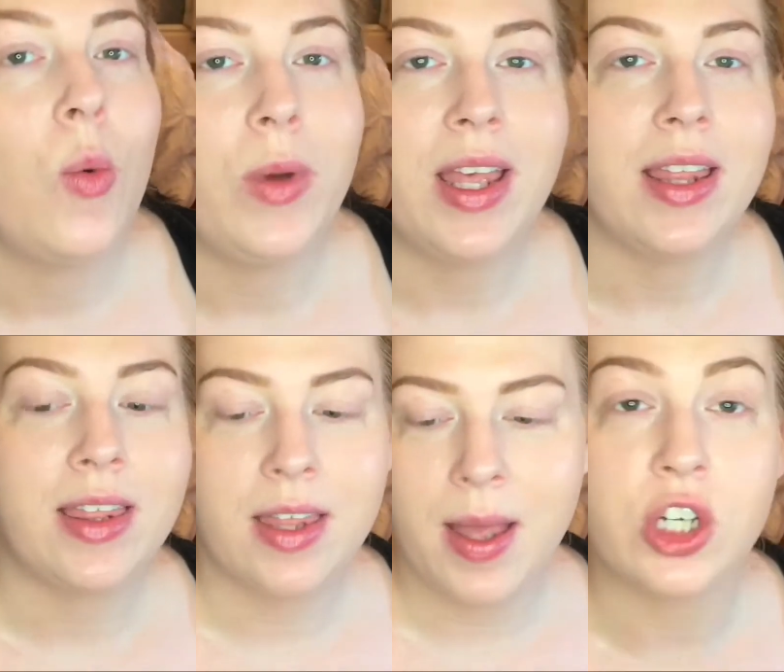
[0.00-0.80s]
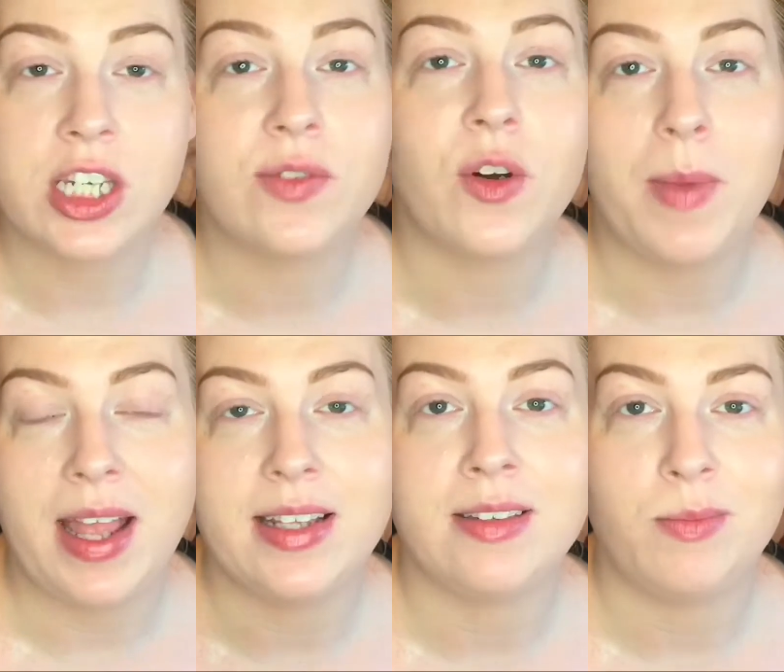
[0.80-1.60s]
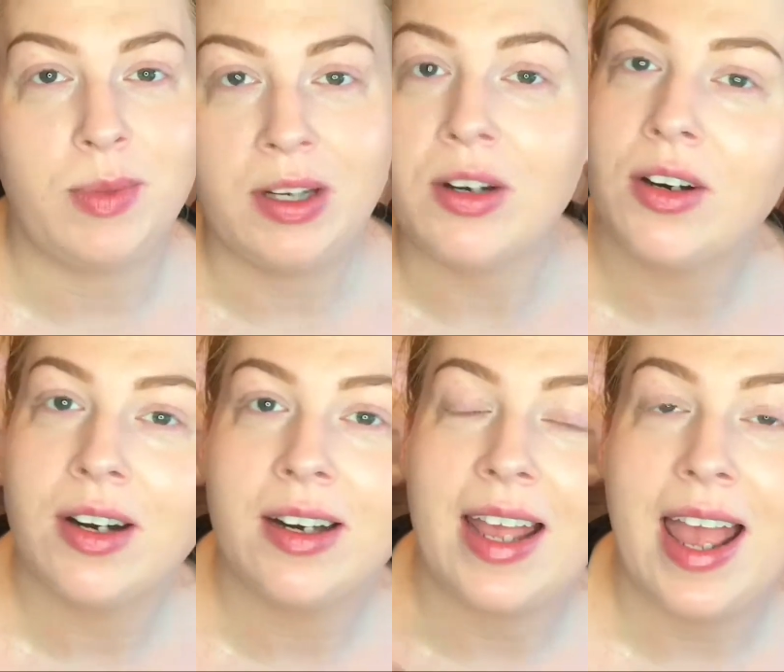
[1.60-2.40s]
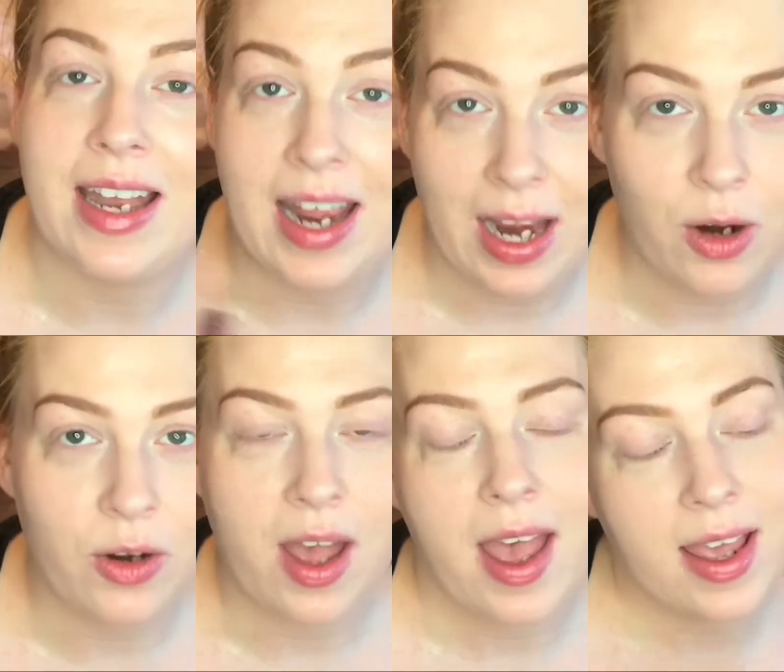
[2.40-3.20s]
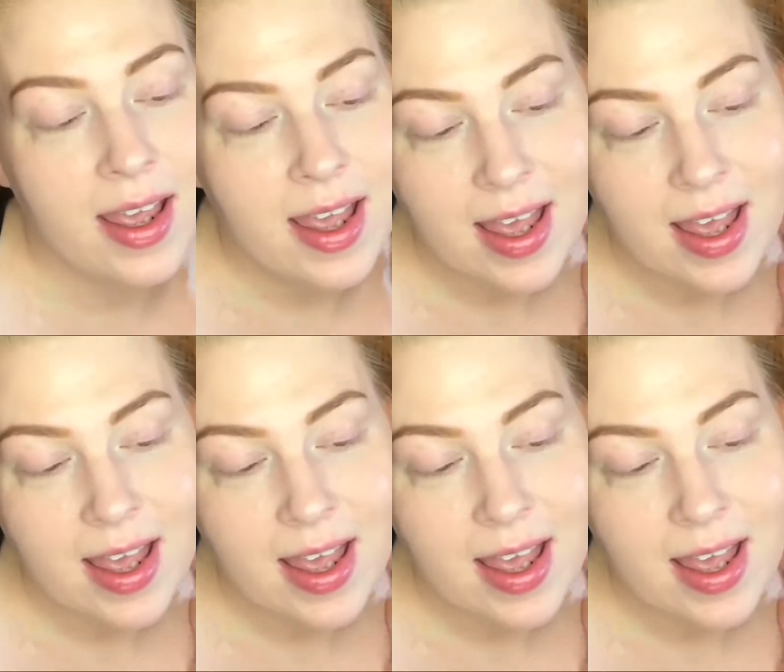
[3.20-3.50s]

with Just For Men's beard and hair dye.